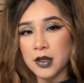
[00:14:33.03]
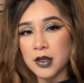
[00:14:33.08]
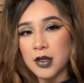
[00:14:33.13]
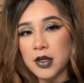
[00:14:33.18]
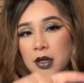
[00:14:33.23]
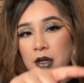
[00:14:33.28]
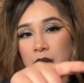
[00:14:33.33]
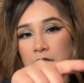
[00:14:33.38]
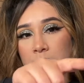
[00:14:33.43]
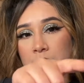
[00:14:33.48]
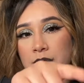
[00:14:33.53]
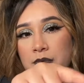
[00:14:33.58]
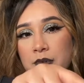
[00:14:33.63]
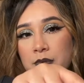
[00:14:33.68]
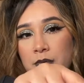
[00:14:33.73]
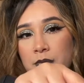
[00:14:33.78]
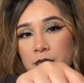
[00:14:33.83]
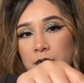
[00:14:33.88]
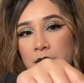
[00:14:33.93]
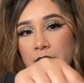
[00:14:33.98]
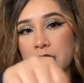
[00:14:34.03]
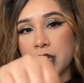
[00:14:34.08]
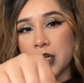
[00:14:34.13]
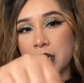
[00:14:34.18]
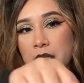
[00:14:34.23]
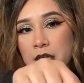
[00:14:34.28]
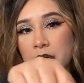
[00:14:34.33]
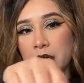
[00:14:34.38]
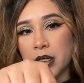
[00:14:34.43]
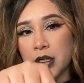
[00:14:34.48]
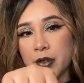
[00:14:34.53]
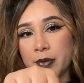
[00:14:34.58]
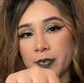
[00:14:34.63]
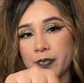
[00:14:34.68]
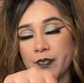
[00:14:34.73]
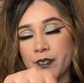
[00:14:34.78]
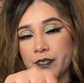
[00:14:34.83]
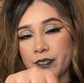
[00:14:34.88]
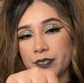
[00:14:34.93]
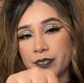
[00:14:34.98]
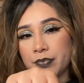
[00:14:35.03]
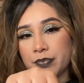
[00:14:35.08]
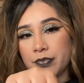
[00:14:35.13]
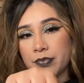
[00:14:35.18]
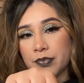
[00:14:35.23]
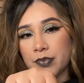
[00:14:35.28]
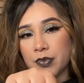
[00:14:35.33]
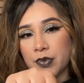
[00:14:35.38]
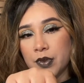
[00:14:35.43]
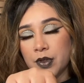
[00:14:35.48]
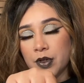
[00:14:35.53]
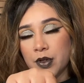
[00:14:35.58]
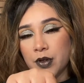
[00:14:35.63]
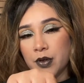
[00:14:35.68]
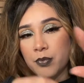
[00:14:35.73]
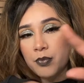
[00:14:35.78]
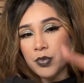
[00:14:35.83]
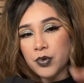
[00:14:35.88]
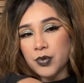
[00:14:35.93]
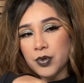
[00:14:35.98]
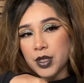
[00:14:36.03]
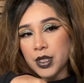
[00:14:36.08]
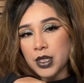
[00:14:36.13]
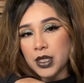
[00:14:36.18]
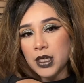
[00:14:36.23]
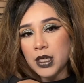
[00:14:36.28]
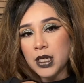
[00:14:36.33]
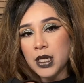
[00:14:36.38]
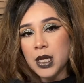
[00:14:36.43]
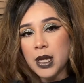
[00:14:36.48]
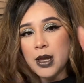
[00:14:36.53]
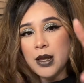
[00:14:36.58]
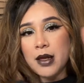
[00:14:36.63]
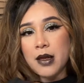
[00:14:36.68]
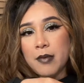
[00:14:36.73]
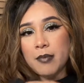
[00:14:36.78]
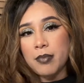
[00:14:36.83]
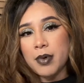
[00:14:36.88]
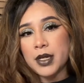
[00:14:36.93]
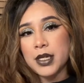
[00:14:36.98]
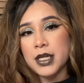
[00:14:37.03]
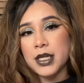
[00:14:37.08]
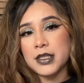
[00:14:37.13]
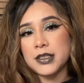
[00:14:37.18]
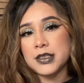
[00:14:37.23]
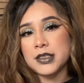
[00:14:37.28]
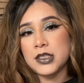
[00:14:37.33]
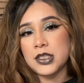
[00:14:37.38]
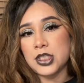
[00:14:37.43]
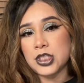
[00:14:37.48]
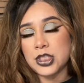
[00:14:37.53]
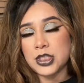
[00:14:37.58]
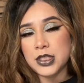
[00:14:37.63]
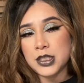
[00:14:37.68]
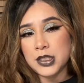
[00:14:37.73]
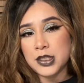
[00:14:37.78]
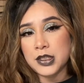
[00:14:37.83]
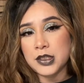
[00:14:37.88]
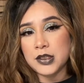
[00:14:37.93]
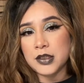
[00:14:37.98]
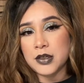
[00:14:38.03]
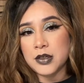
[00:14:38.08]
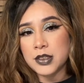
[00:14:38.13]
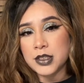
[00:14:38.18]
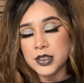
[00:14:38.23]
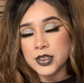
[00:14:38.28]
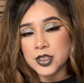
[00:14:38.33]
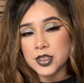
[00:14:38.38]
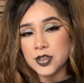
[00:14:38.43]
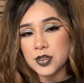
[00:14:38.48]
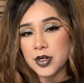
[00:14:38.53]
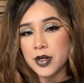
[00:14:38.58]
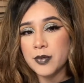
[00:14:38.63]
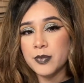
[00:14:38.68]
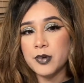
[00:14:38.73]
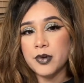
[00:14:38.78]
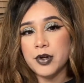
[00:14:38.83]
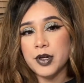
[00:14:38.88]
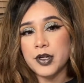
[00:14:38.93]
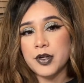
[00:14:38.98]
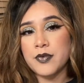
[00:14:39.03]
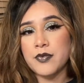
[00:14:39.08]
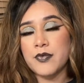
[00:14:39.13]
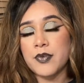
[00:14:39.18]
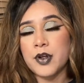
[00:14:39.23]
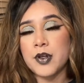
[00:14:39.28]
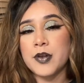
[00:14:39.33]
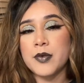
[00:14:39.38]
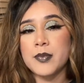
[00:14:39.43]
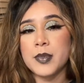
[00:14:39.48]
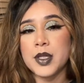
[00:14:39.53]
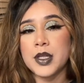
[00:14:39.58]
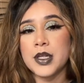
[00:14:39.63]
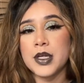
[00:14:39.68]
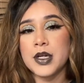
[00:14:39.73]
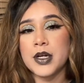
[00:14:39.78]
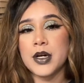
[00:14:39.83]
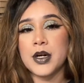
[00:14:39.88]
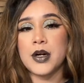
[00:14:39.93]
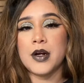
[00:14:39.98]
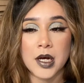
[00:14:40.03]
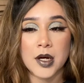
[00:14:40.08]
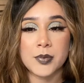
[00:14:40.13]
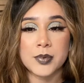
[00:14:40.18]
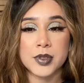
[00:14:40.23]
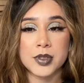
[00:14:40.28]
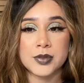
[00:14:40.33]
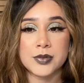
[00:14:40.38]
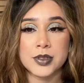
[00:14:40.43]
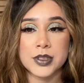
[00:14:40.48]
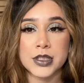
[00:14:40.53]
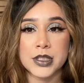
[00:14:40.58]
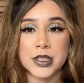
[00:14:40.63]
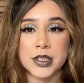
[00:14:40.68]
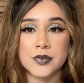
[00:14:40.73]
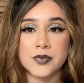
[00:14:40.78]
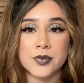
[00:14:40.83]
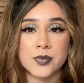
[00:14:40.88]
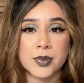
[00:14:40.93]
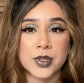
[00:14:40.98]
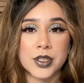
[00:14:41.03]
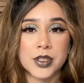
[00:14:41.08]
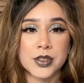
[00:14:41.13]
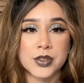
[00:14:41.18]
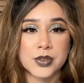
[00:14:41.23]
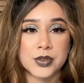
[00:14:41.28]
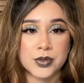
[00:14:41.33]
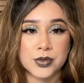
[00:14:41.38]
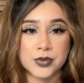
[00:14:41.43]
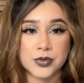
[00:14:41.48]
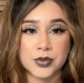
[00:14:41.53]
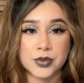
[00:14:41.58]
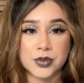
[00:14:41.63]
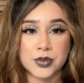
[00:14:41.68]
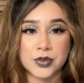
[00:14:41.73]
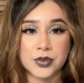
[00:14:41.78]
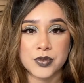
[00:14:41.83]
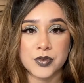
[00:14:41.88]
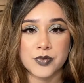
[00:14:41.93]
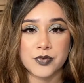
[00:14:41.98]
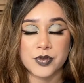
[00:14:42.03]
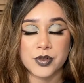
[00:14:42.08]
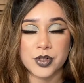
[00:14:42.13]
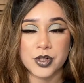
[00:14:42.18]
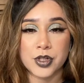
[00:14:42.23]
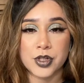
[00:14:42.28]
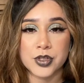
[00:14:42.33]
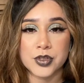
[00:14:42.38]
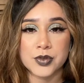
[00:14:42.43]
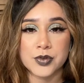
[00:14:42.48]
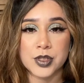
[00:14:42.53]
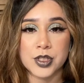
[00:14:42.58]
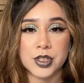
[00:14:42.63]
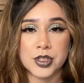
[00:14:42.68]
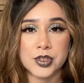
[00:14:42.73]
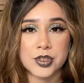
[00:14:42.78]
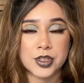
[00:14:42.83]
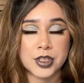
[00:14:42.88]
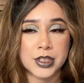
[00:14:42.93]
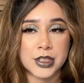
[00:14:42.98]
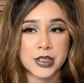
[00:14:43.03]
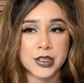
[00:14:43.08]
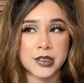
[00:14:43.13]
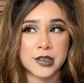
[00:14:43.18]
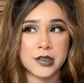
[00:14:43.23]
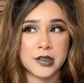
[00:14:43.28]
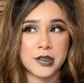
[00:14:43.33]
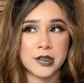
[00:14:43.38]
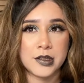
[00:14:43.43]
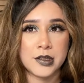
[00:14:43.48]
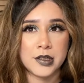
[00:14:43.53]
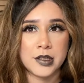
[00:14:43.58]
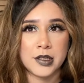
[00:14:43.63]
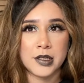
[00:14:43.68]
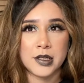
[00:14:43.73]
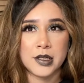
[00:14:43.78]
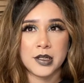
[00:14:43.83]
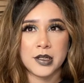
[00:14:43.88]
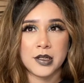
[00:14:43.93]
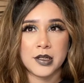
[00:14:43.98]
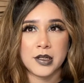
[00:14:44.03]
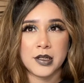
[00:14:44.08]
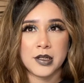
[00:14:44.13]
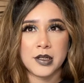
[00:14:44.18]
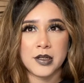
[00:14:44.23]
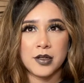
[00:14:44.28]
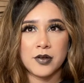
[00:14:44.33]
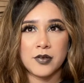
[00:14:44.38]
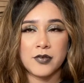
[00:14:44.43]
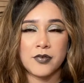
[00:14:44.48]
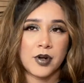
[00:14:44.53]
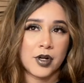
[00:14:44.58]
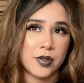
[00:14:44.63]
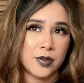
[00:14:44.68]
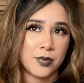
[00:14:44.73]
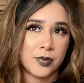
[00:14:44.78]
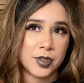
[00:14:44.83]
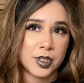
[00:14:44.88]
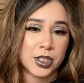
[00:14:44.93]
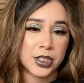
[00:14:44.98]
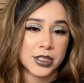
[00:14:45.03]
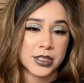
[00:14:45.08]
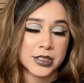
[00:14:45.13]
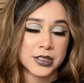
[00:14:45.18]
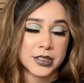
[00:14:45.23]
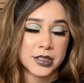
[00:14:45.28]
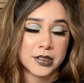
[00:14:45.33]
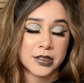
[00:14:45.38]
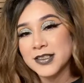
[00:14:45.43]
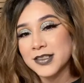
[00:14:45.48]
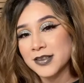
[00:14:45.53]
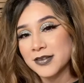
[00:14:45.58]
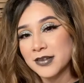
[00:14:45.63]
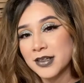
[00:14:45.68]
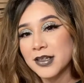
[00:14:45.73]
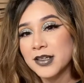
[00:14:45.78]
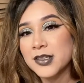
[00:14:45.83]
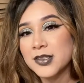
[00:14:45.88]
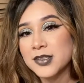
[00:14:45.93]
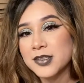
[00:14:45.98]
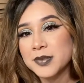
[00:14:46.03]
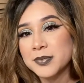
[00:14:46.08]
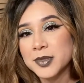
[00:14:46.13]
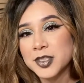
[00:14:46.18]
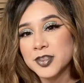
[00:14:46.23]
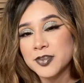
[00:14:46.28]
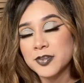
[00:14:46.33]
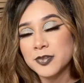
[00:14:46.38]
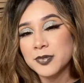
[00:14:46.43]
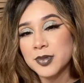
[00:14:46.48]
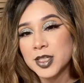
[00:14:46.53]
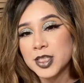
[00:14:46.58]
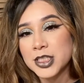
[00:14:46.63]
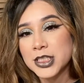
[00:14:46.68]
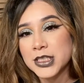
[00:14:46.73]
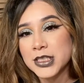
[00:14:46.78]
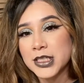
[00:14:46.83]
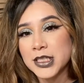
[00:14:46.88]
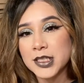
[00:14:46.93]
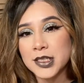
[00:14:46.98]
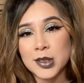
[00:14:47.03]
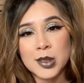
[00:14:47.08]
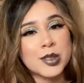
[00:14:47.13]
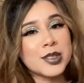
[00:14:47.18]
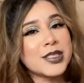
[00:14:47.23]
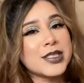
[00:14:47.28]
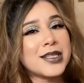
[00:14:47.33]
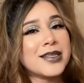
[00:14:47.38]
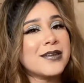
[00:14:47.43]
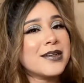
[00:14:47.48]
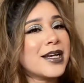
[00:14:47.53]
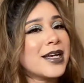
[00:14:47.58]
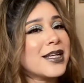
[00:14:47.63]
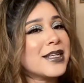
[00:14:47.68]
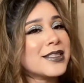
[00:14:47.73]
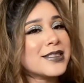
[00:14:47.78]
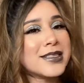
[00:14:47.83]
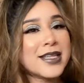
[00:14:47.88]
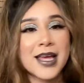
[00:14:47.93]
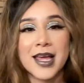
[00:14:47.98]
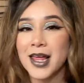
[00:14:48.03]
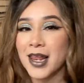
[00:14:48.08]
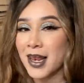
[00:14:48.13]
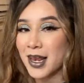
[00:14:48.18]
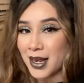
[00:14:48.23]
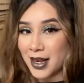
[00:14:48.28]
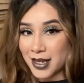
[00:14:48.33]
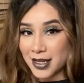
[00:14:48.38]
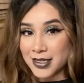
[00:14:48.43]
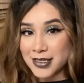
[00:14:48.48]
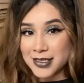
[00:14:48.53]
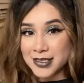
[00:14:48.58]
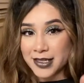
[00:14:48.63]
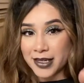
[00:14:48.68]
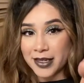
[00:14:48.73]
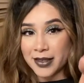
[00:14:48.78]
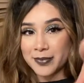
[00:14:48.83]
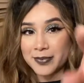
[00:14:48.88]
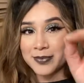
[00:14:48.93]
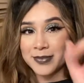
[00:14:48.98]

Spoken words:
I'll leave it right here. Beauty by Nancy G on Instagram. Go ahead and follow me there. I'll be doing a giveaway soon for 200 followers. So thank you so much for watching, and I'll see you guys next time.